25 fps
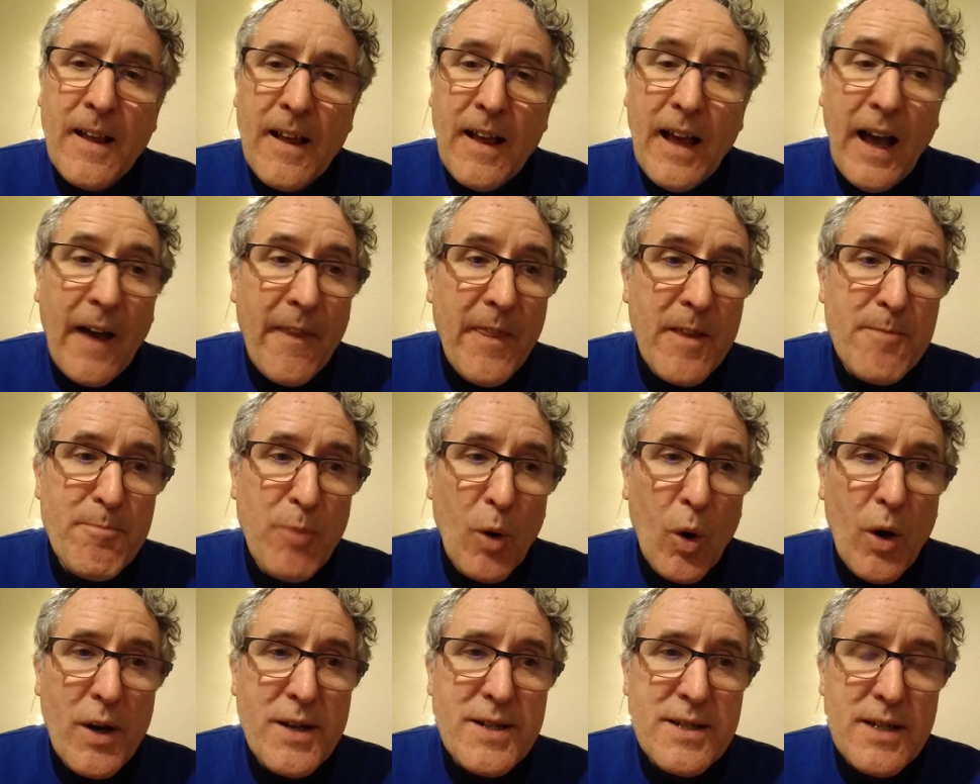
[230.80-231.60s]
And the
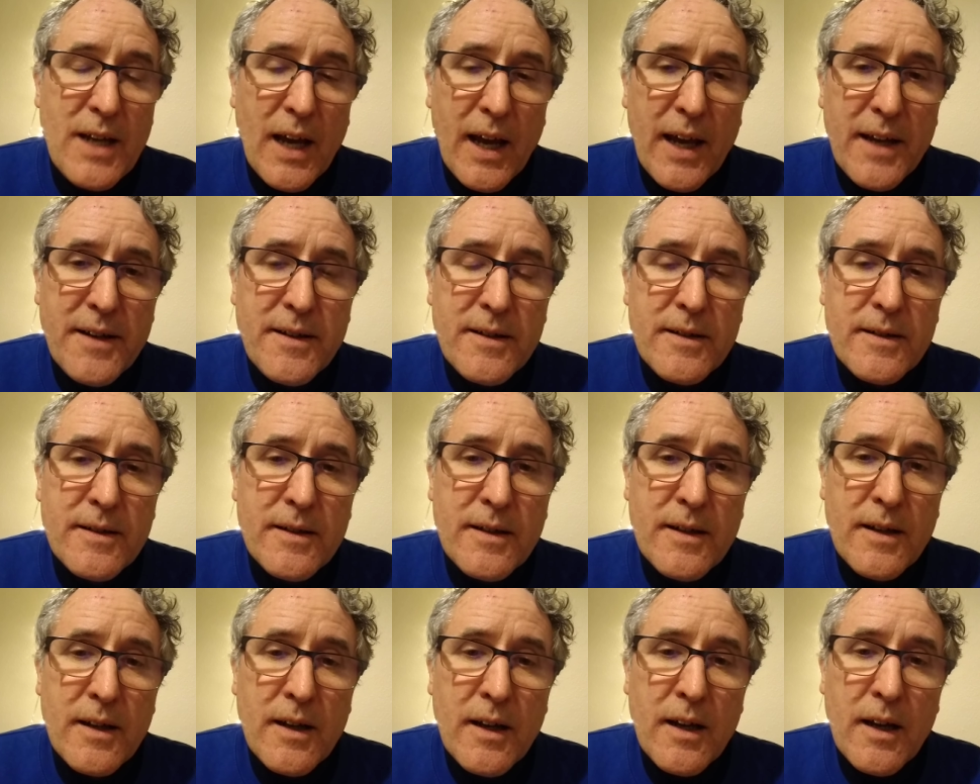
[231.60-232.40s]
boy said,
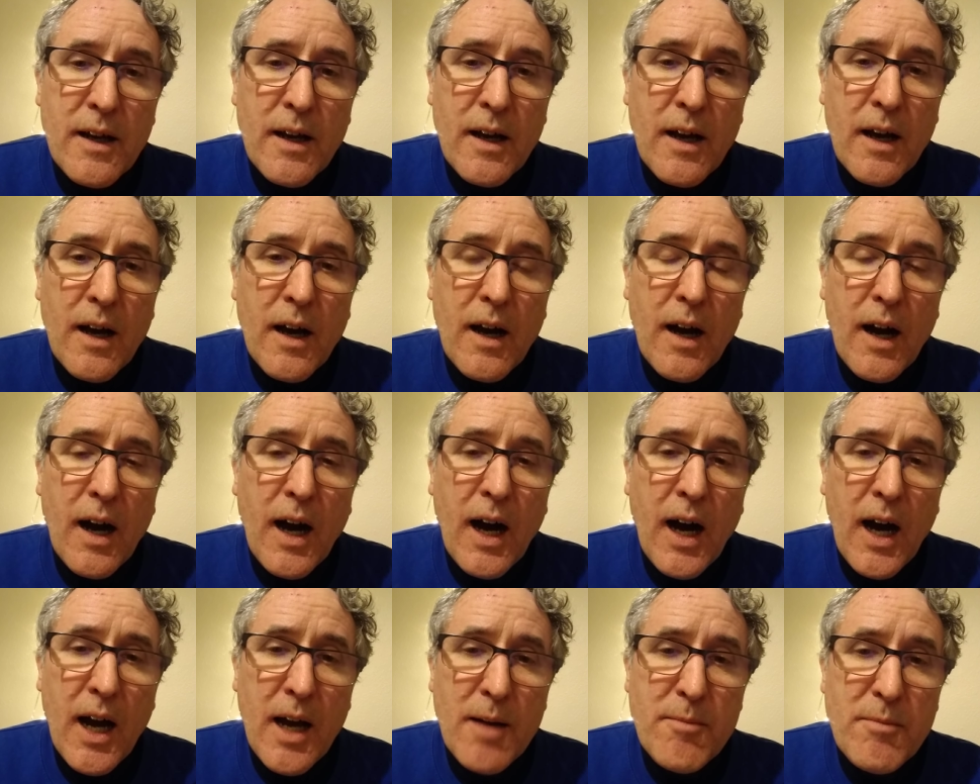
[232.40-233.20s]

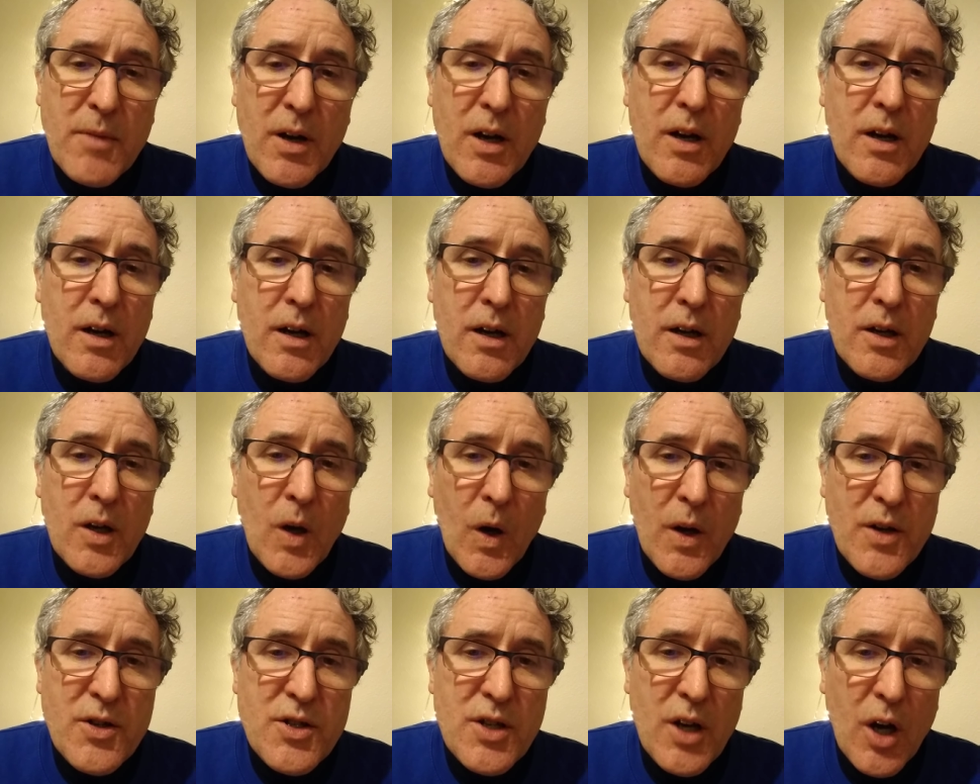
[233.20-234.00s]
I'm
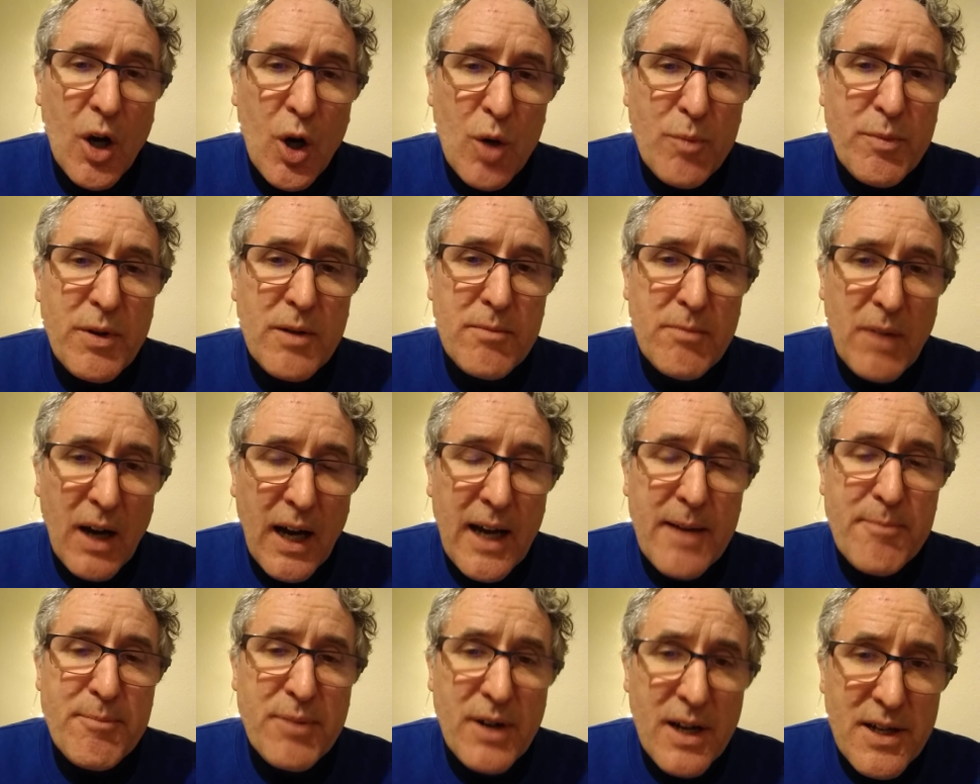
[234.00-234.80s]
going to open my
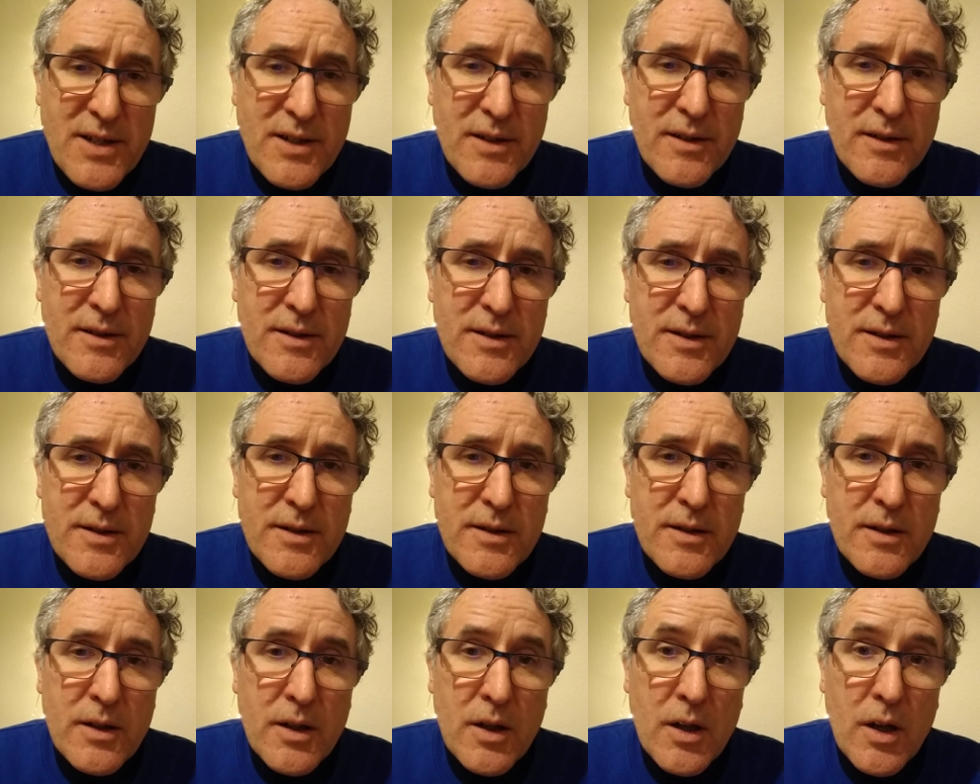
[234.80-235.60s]
present
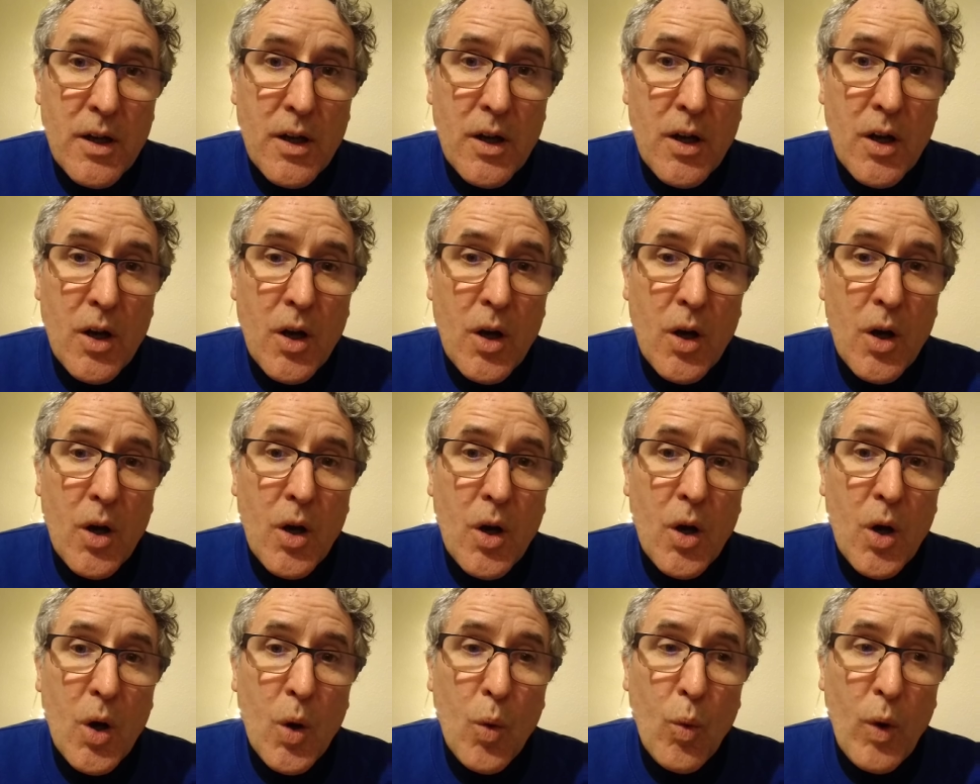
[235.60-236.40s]

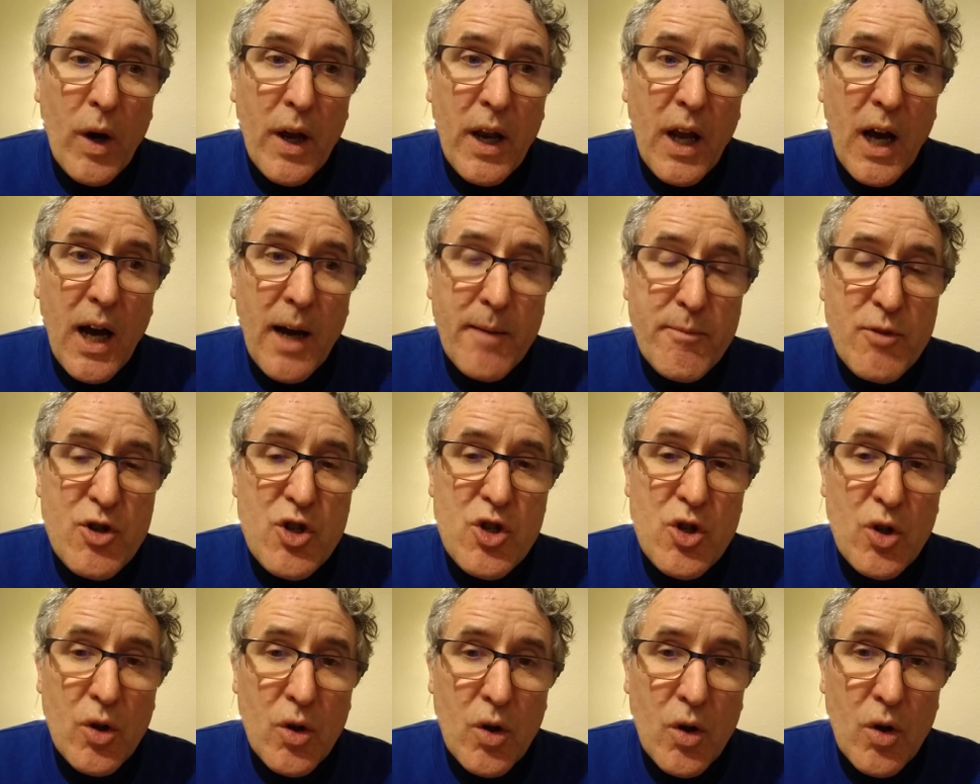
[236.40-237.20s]
when I'm
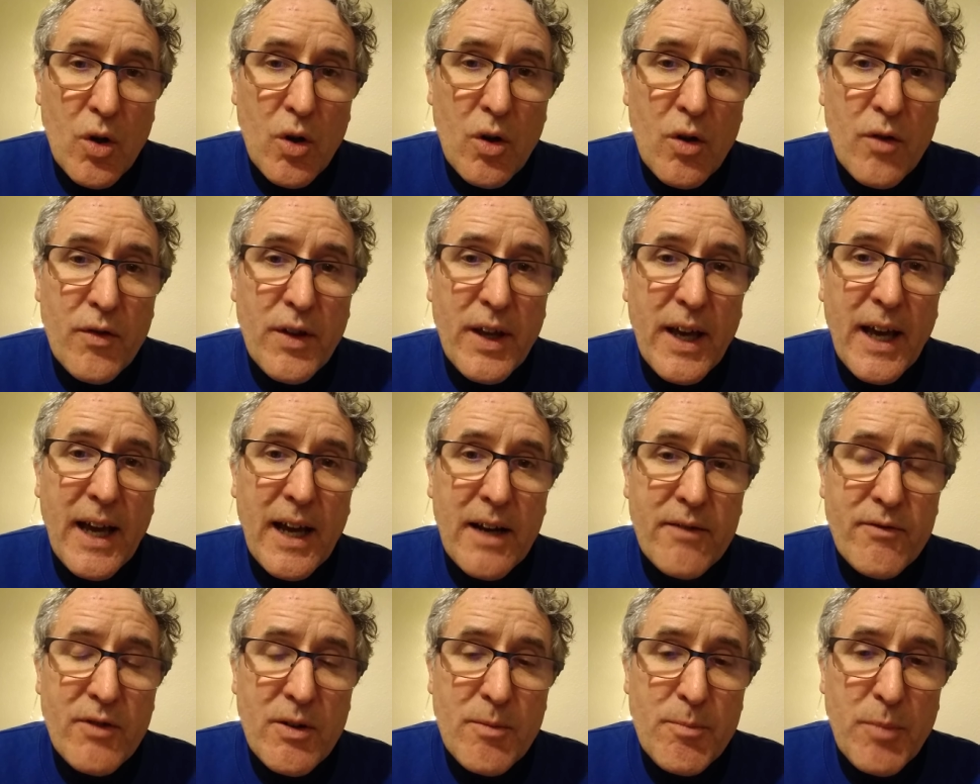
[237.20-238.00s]
sure that
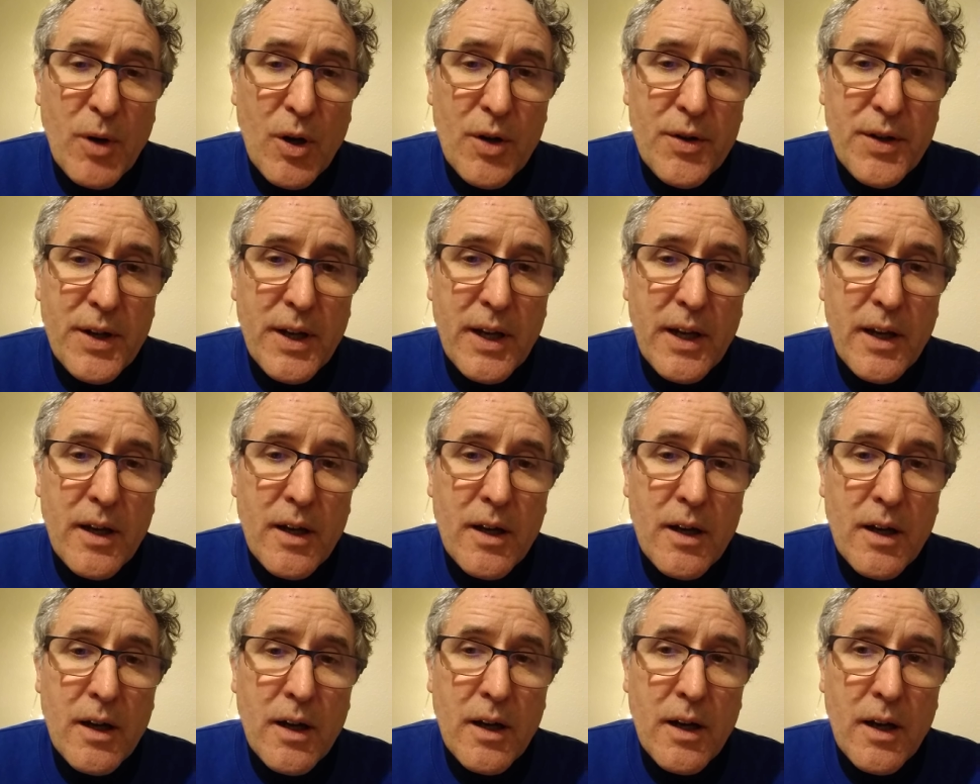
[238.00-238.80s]
everybody
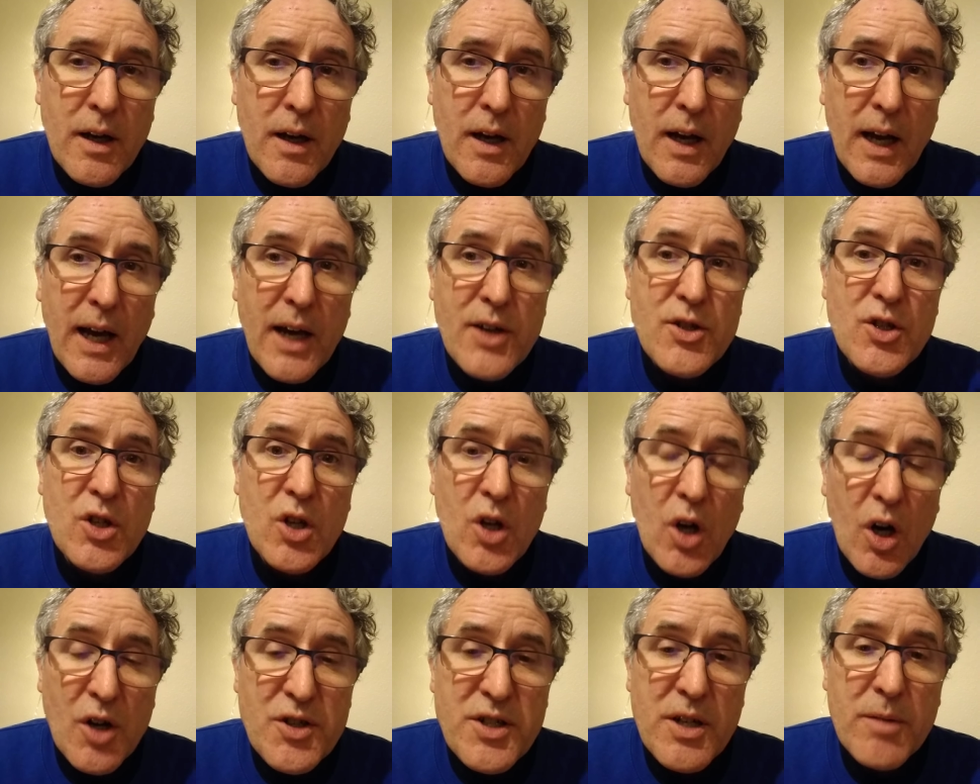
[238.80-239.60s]
has
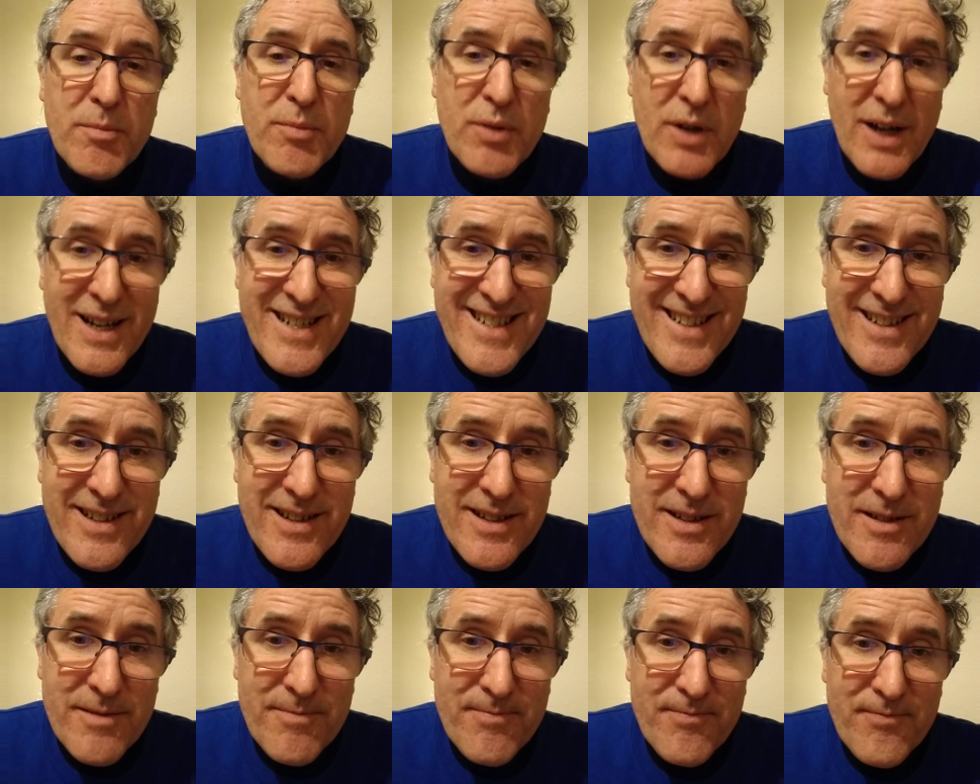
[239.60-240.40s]
got a present.